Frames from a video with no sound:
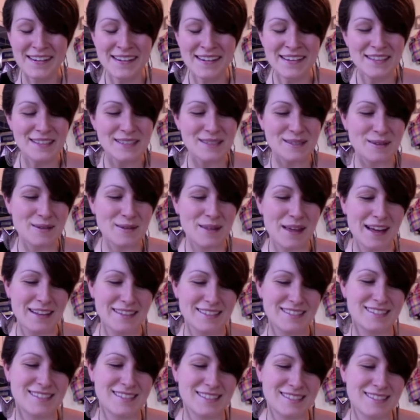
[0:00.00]
So that's
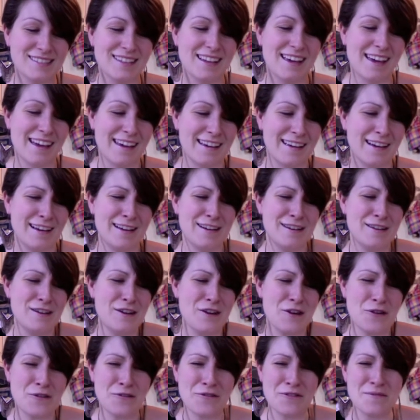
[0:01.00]
just, like, new
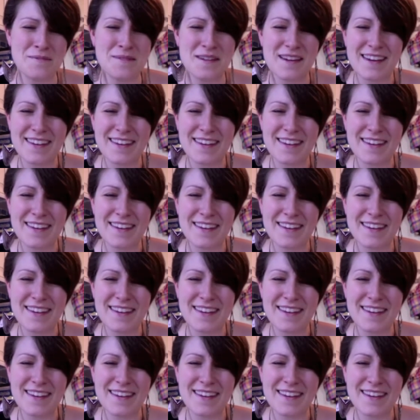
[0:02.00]
for me.